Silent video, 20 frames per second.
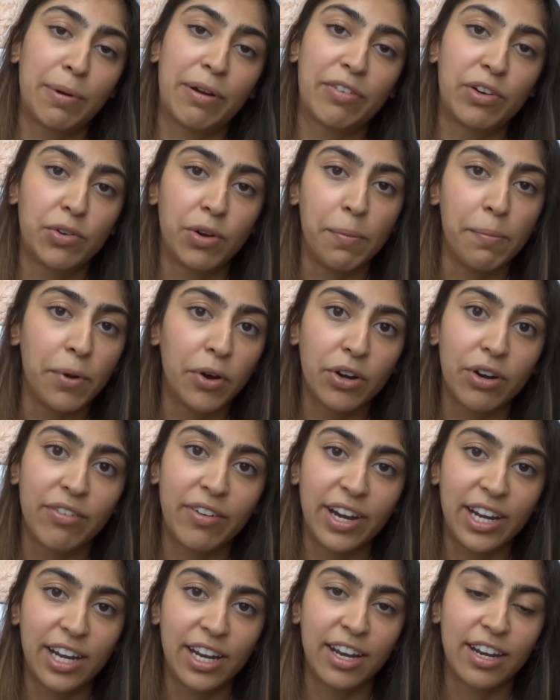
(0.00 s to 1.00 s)
everyone
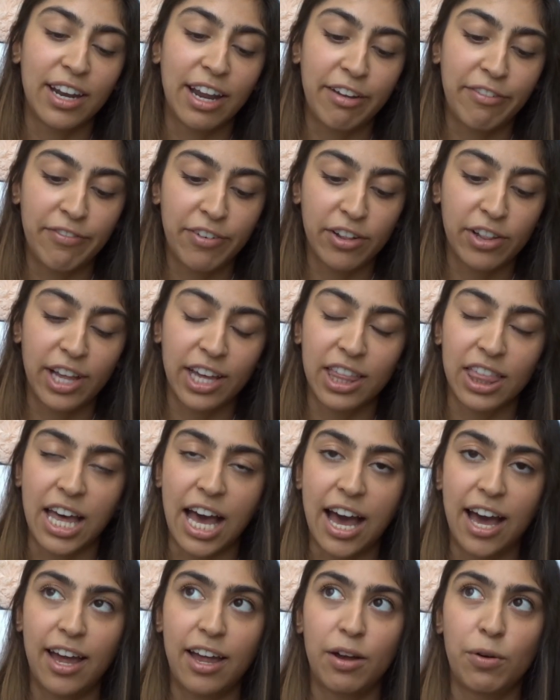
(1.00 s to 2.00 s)
motivated, and I felt like
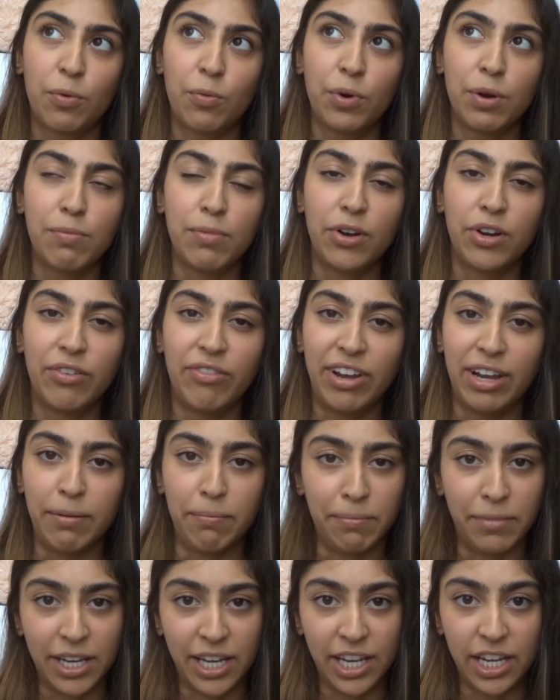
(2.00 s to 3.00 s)
that would motivate
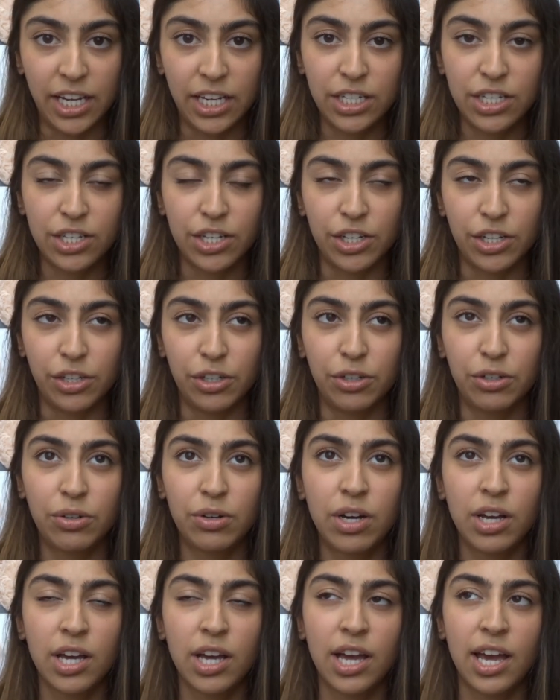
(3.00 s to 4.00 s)
me
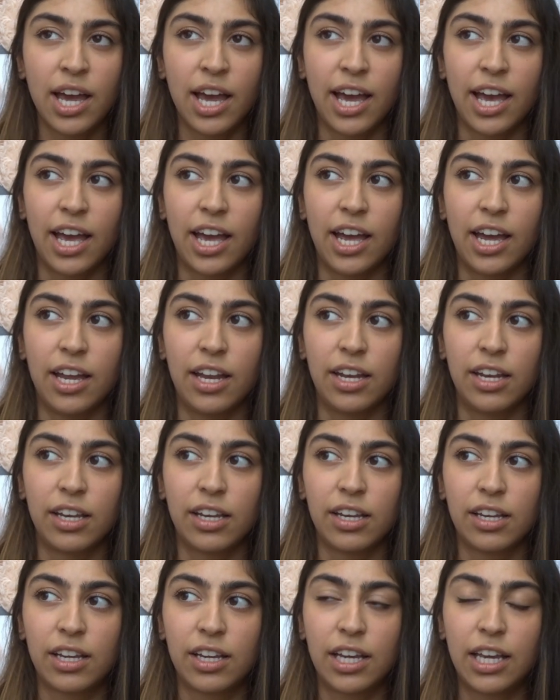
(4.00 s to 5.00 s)
too
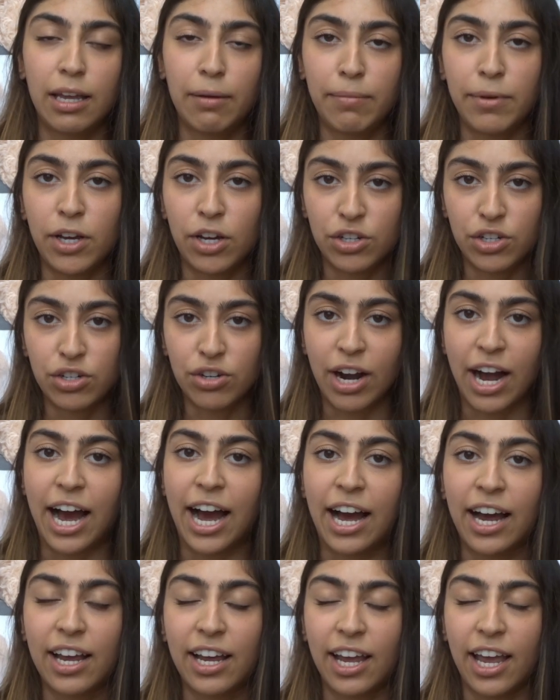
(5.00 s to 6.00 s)
and keep me on
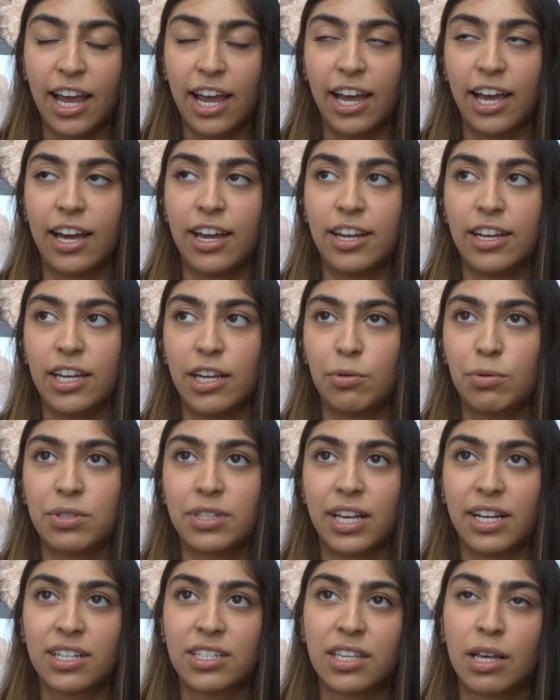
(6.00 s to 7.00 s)
track. And it was
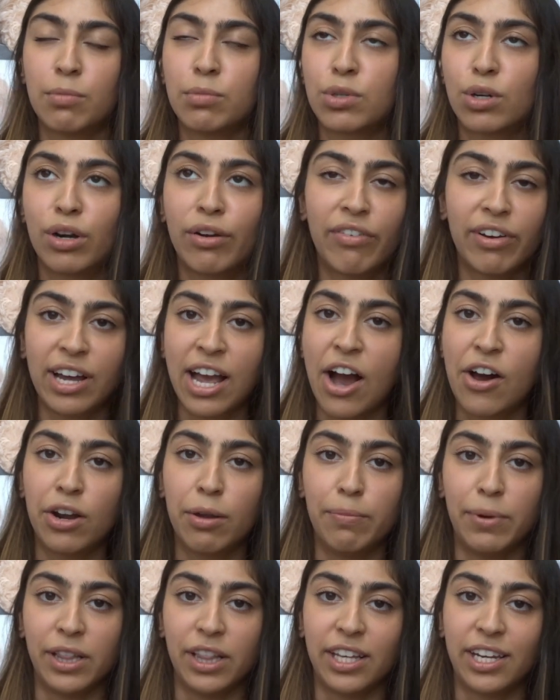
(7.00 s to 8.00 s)
like some sort of
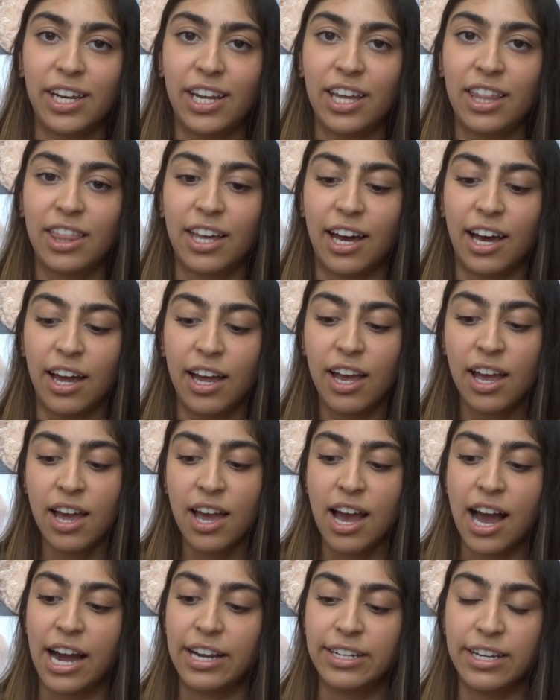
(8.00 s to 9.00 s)
accountability that
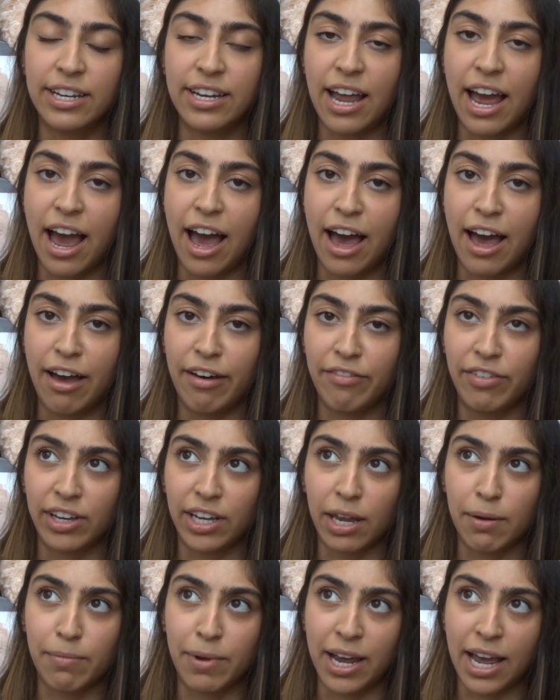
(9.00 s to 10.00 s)
I didn't have
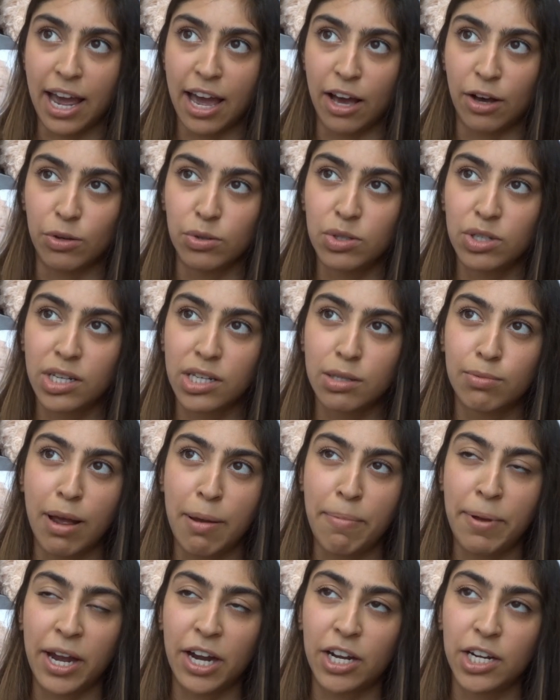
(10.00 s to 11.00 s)
like in my house, because my
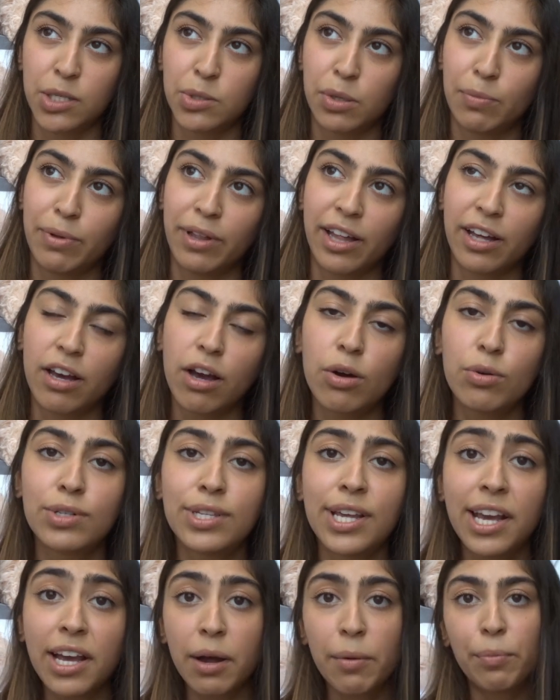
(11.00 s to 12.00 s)
parents would be like, oh,
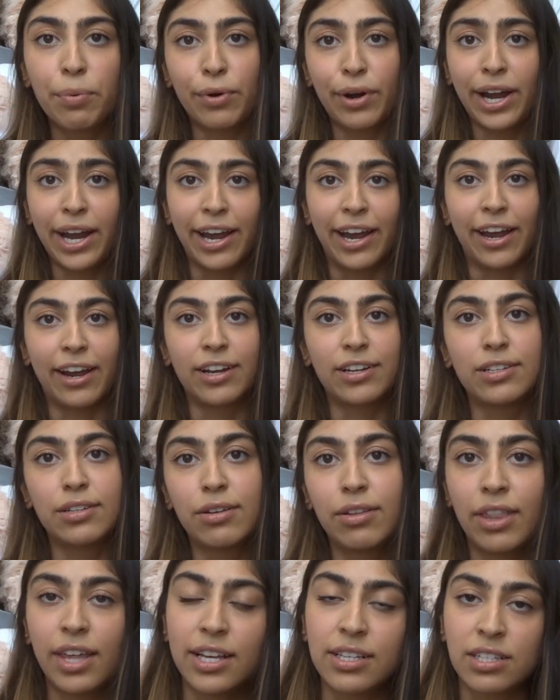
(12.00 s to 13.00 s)
take a break,
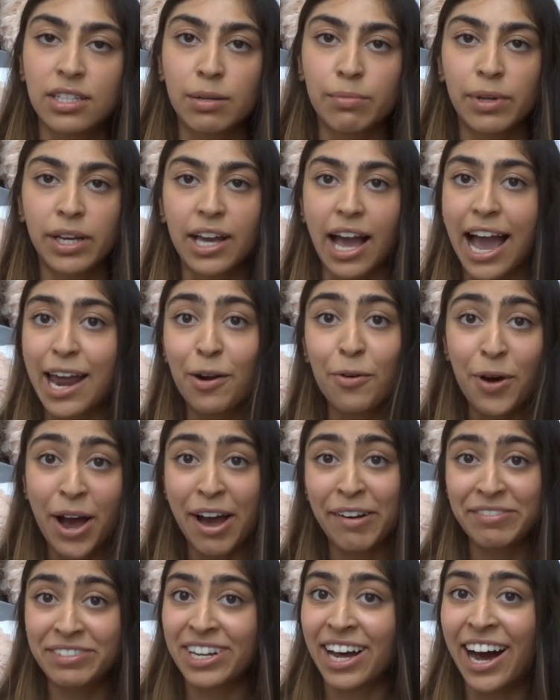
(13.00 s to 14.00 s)
do this. And I'm like, I don't
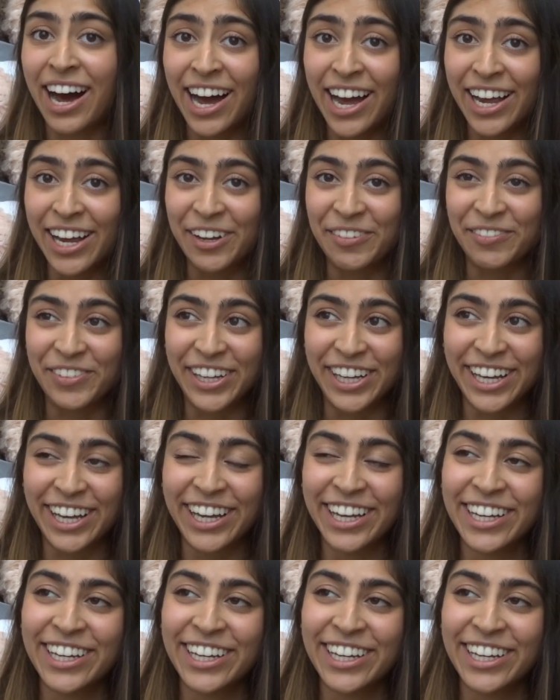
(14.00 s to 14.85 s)
have time, like